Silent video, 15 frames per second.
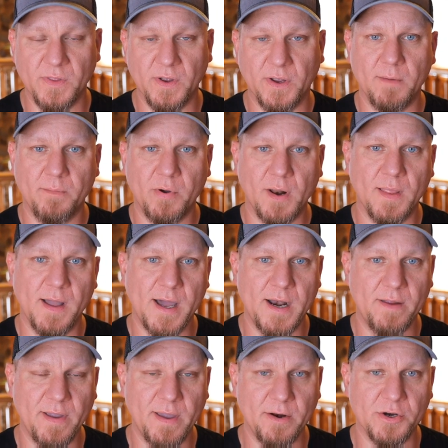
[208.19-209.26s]
and they're going to put a lot
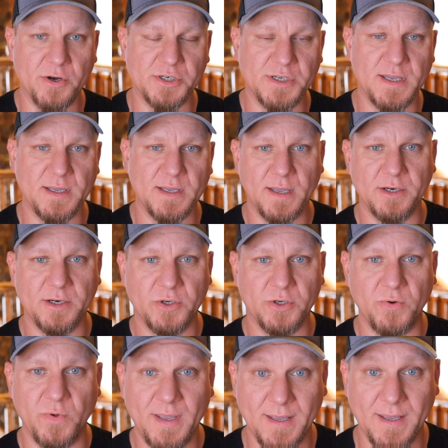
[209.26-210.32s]
of energy
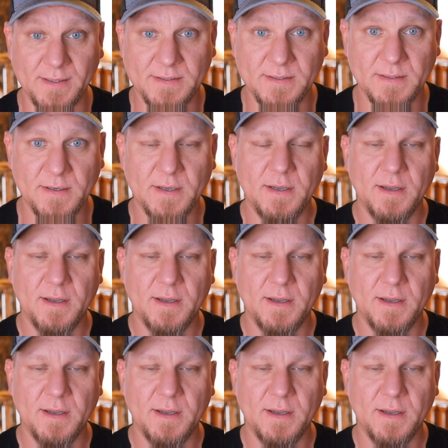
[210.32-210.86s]
into it,